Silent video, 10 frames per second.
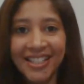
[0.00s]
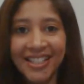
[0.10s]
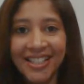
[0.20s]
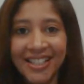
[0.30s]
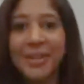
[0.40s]

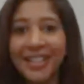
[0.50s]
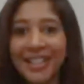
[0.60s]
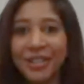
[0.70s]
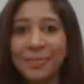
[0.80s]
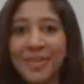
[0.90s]
you've been
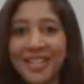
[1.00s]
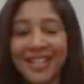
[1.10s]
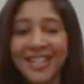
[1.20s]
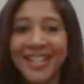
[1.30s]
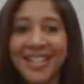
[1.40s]
into
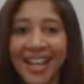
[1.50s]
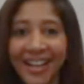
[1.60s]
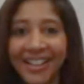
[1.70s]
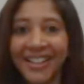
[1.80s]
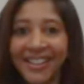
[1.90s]
business
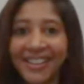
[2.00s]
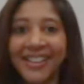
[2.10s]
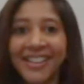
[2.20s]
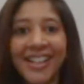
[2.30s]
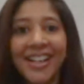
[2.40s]
and, uh,
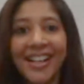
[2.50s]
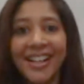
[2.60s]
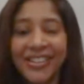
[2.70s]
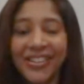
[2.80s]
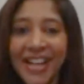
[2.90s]

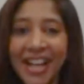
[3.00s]
you know,